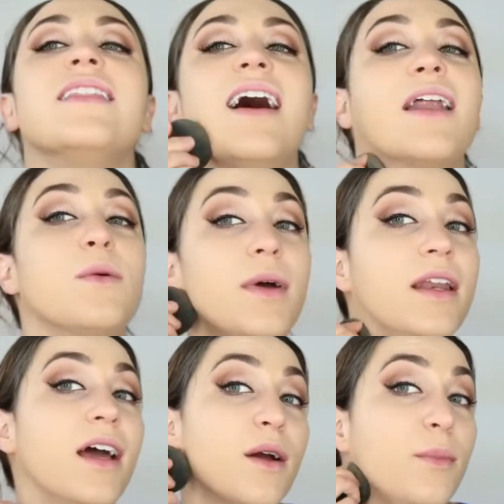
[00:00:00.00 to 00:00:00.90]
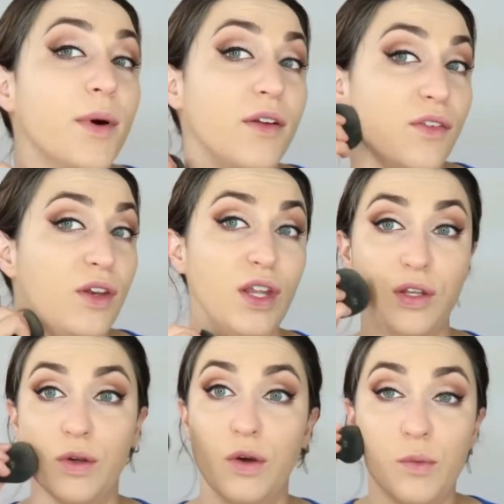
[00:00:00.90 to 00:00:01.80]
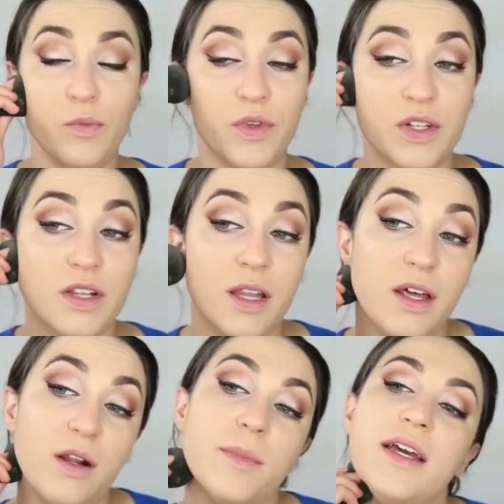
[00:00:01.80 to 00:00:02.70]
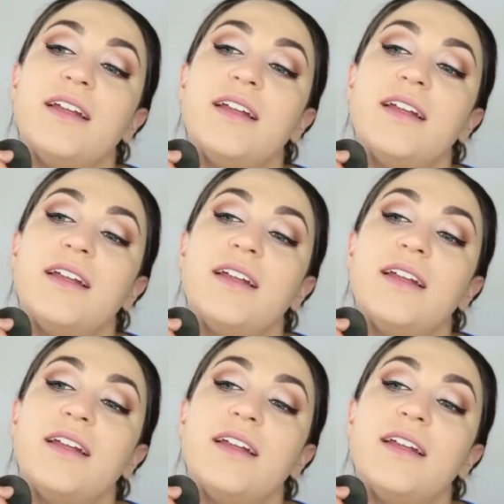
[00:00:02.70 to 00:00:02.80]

take a lot on my neck, but if you need to, just a little